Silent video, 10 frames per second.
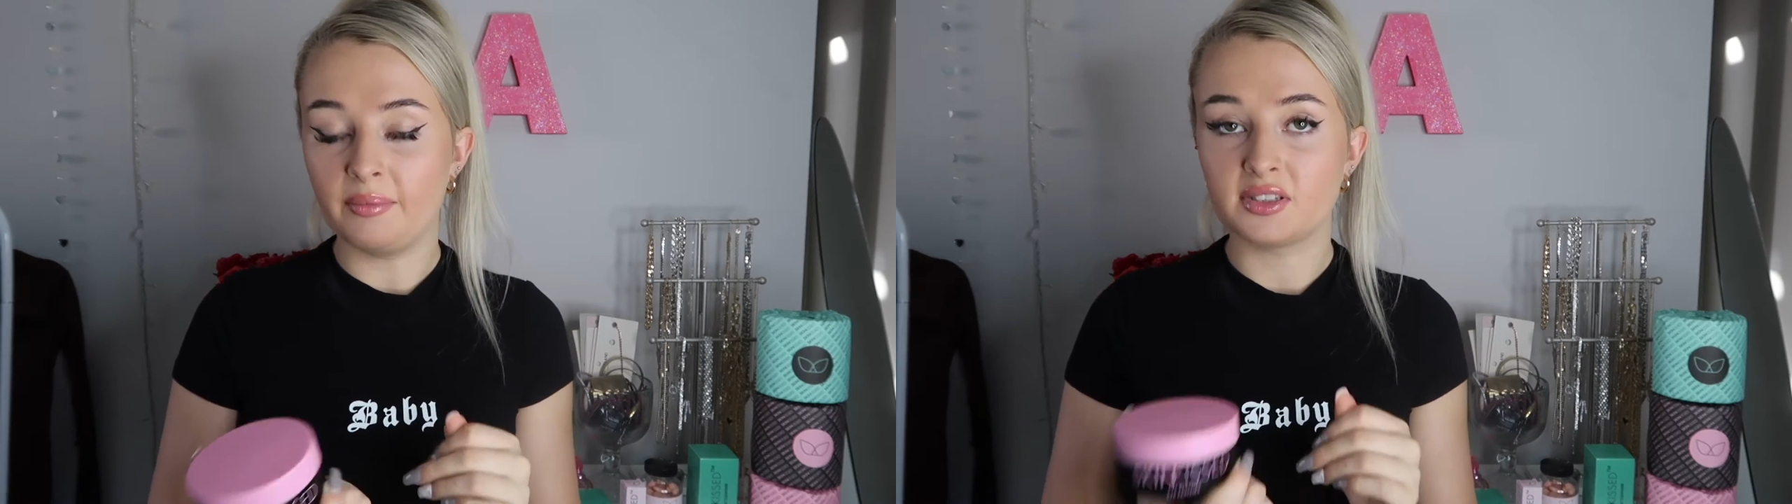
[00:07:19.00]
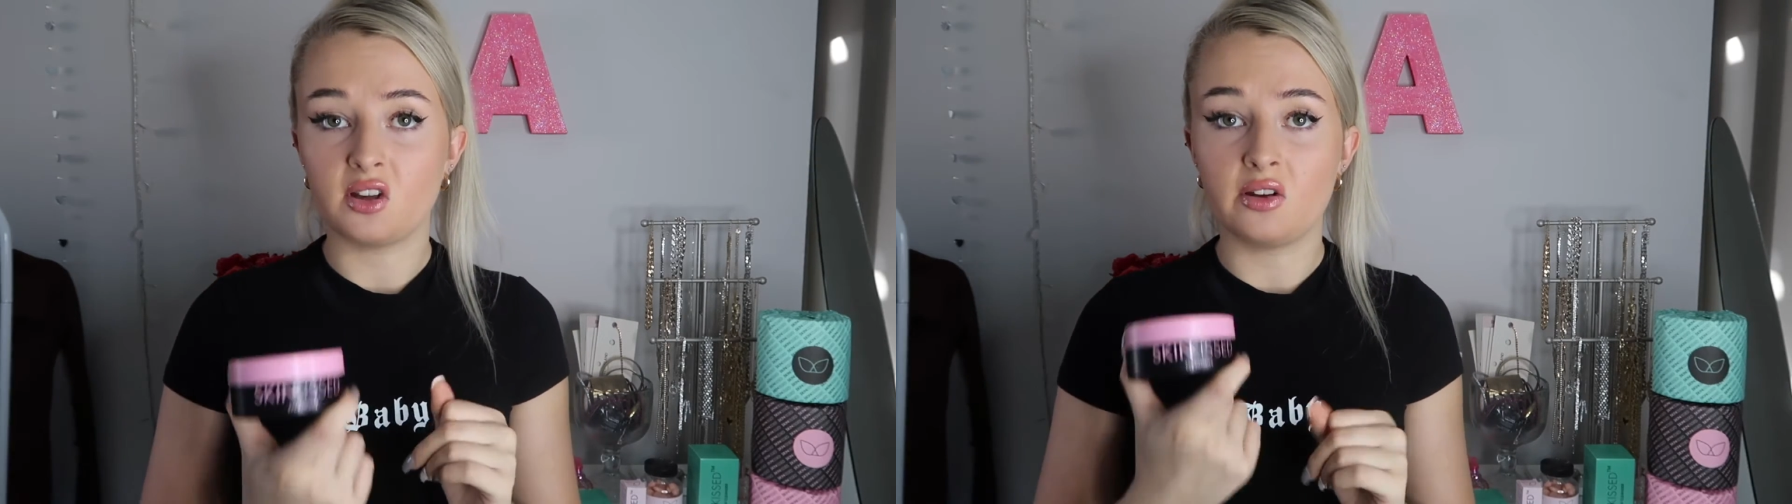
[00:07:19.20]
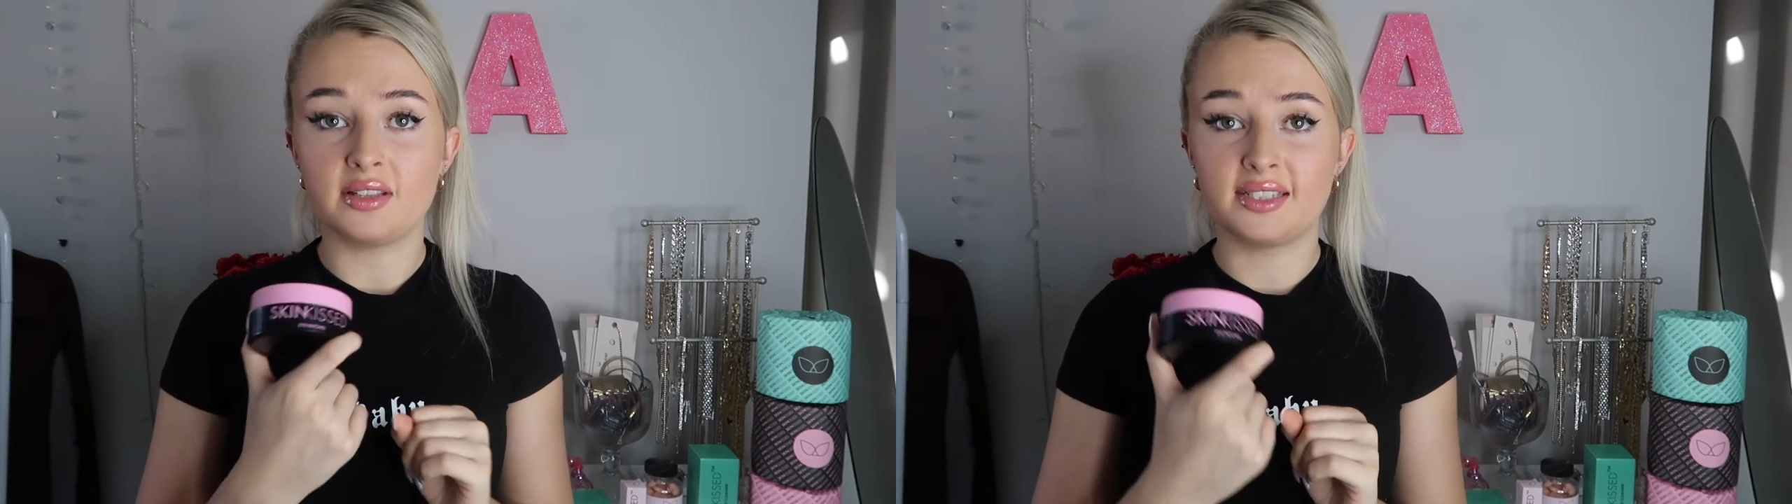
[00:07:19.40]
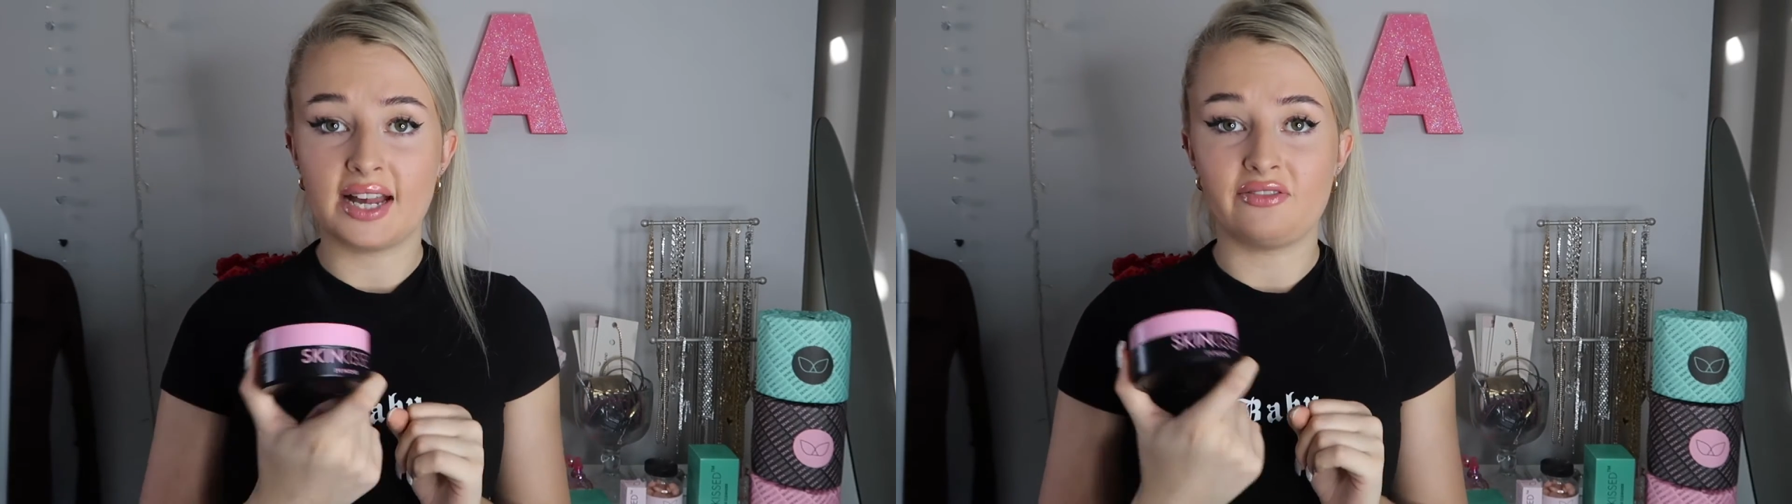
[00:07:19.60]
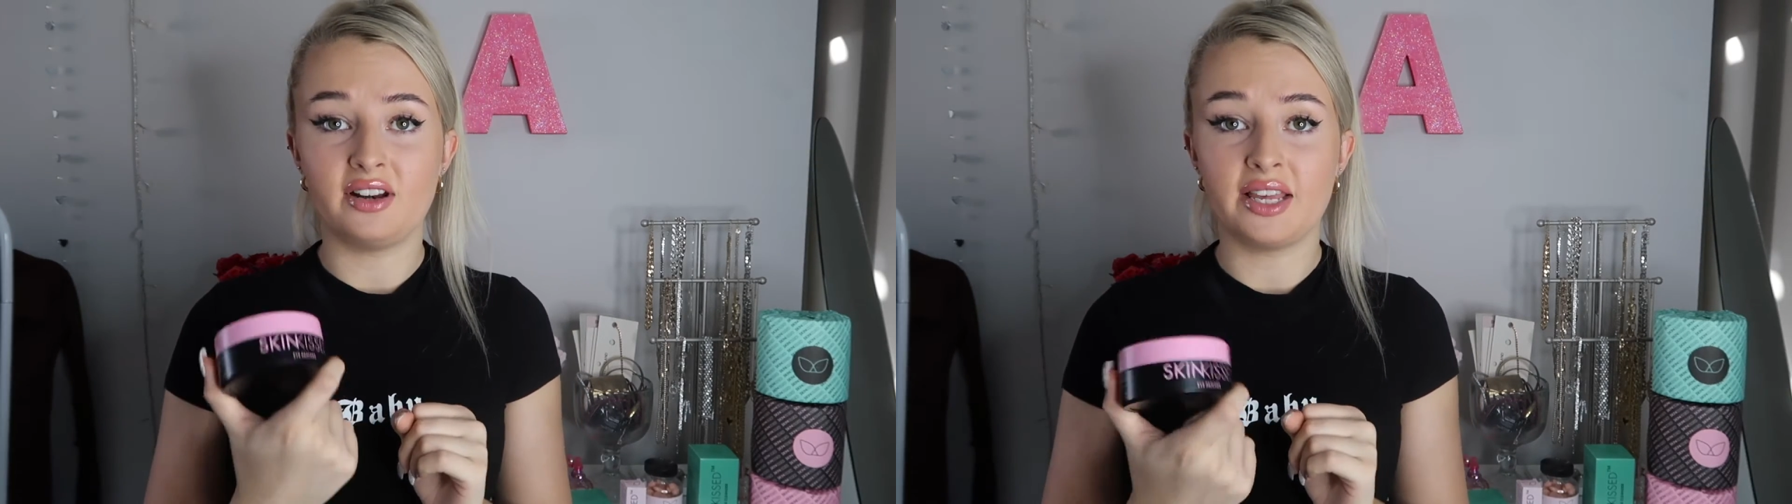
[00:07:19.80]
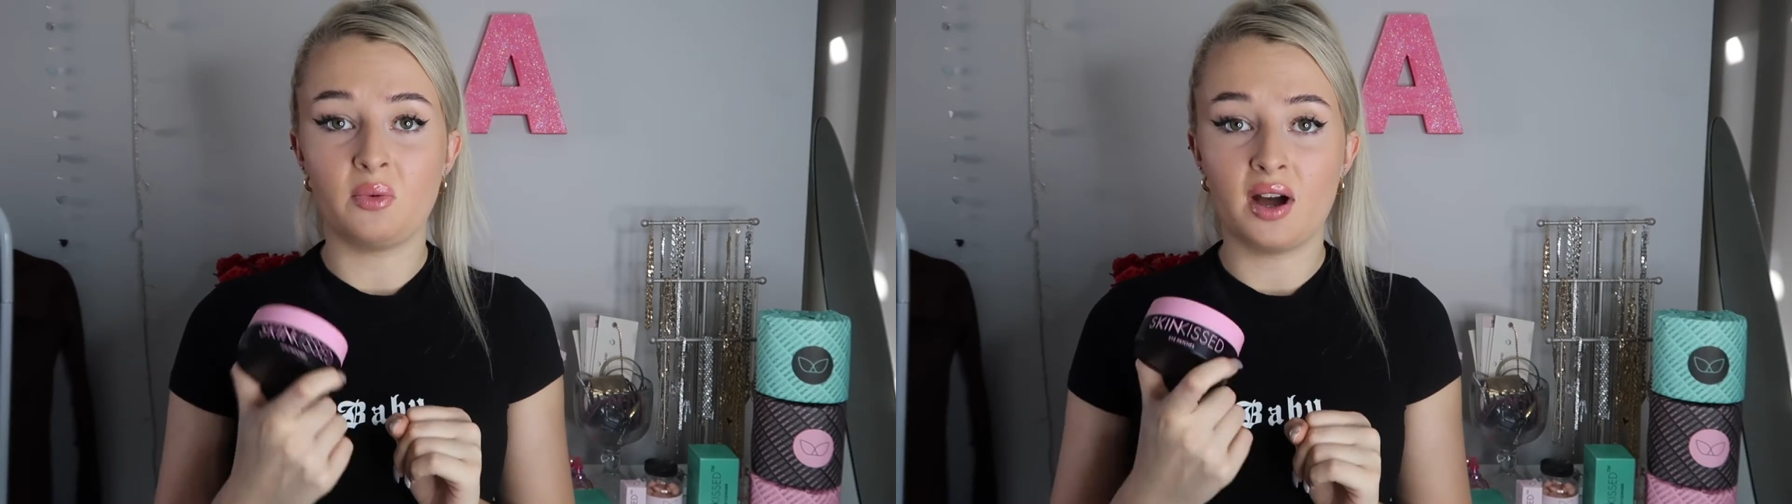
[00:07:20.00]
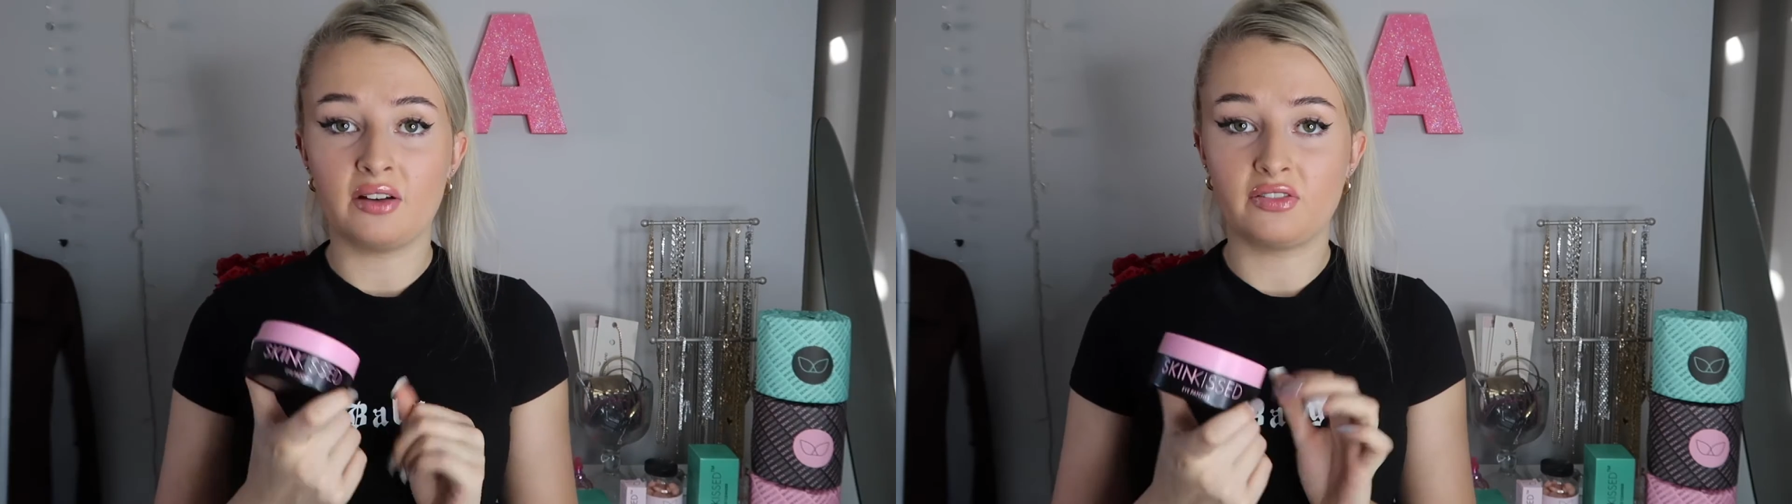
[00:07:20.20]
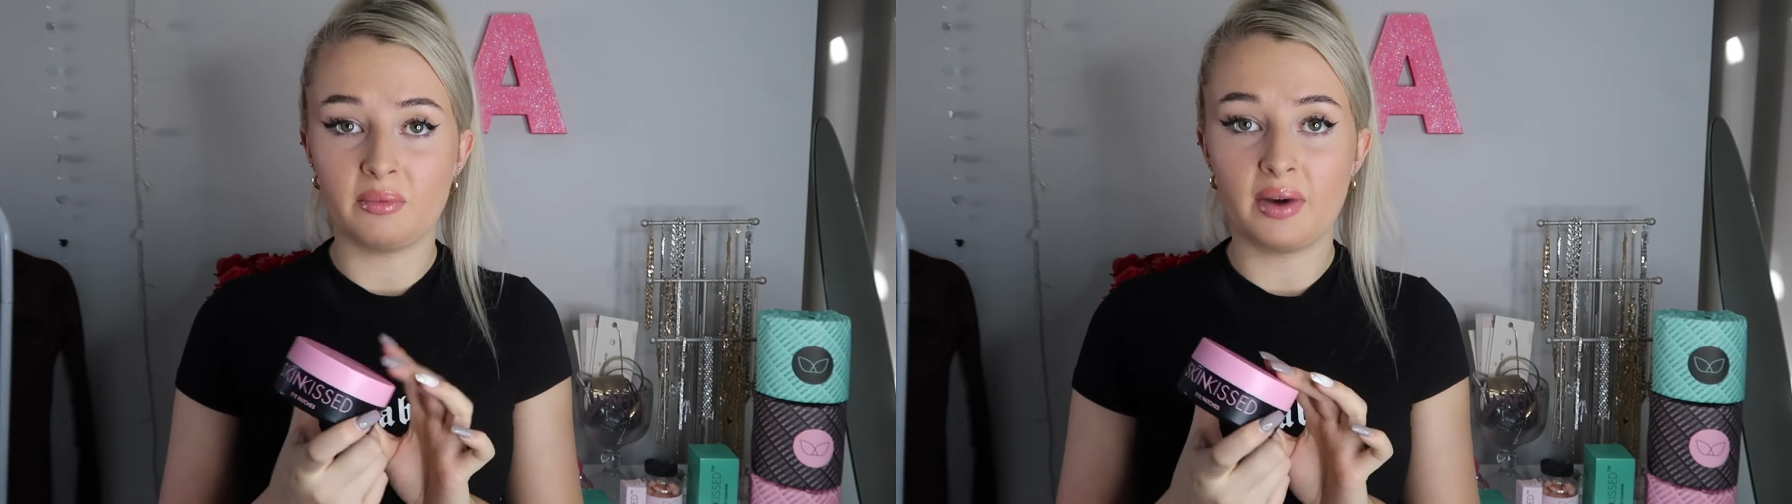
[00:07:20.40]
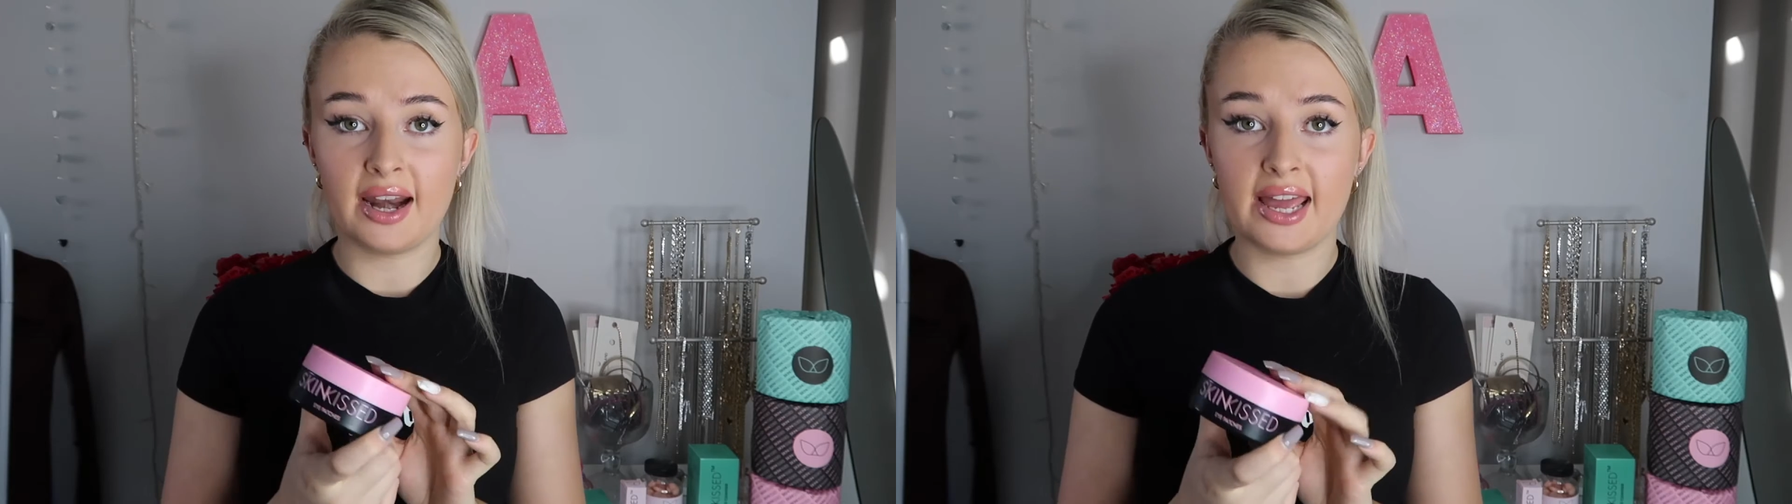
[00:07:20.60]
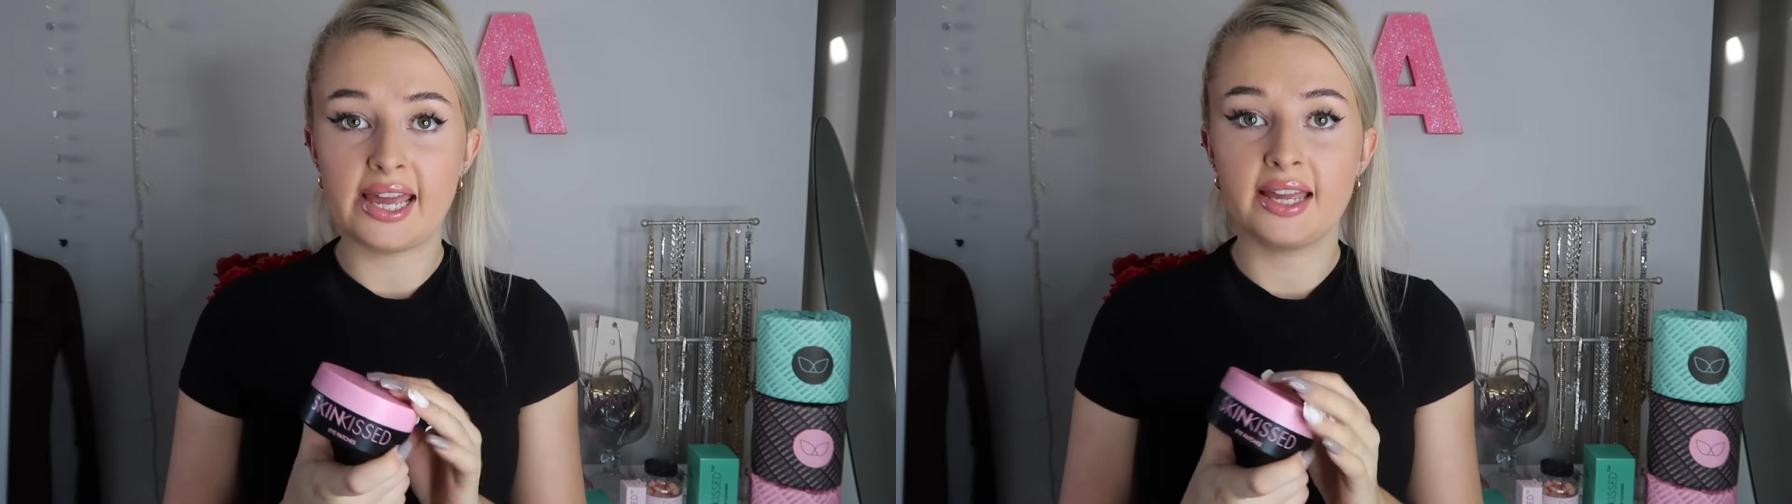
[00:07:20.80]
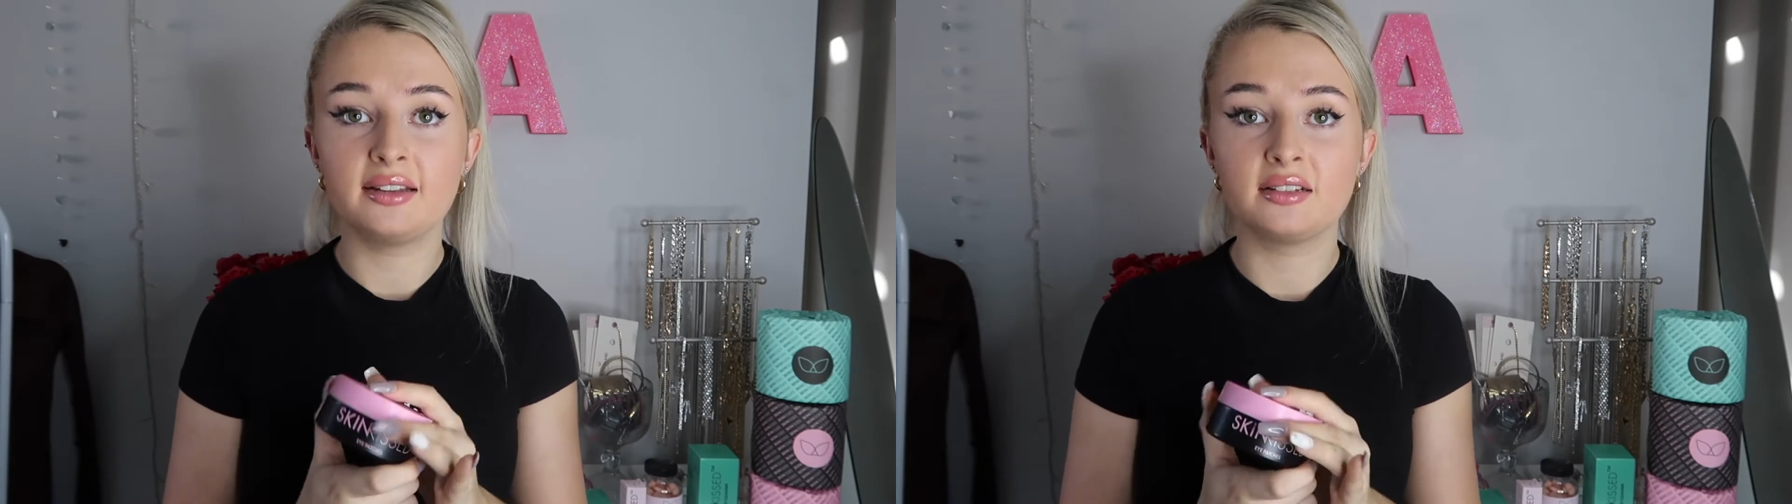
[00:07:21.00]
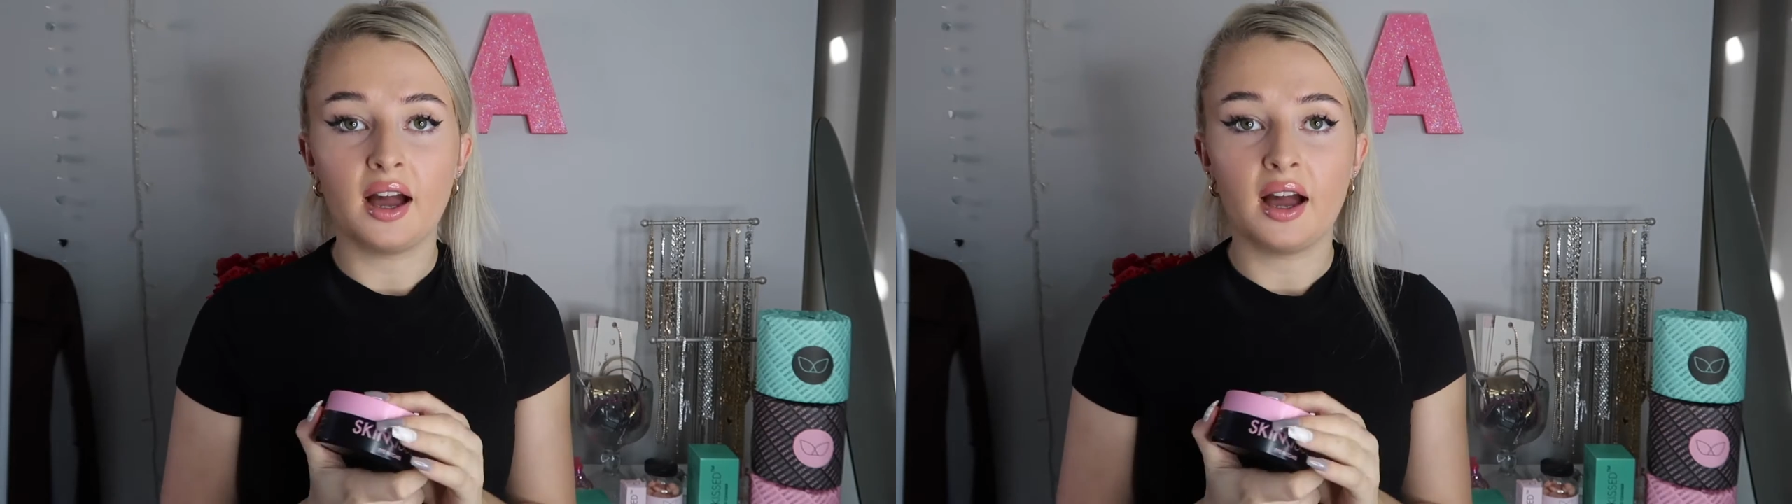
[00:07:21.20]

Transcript: So it's definitely worth the money.